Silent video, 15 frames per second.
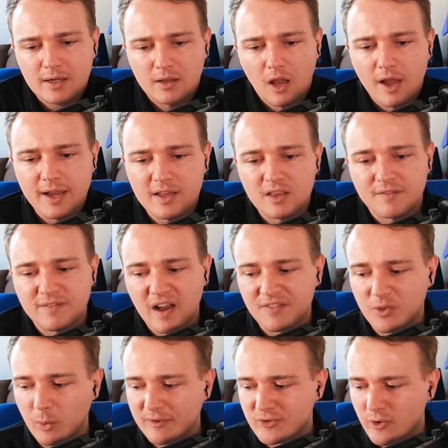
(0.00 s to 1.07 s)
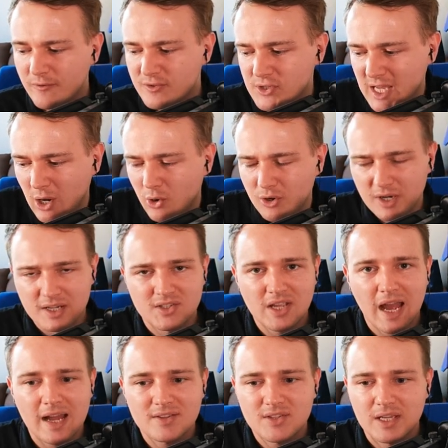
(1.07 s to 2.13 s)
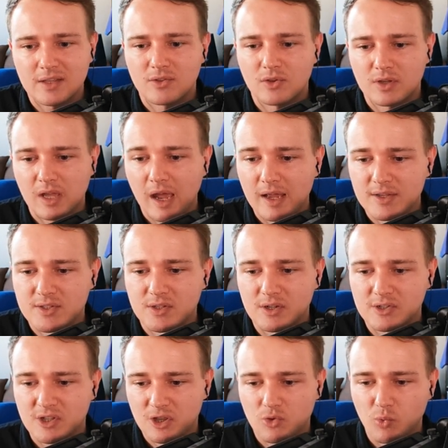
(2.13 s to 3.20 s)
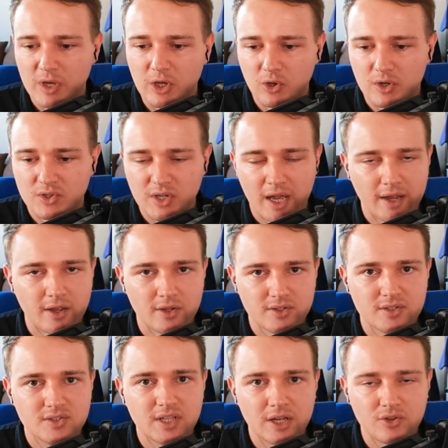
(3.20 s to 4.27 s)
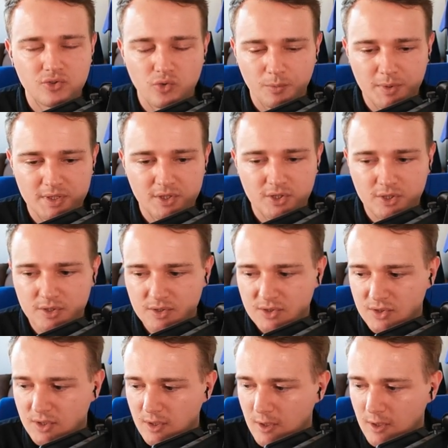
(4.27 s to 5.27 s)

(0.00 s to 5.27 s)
liking the fact that we've sort of settled on a tactic that gets us 3 good attackers in central positions.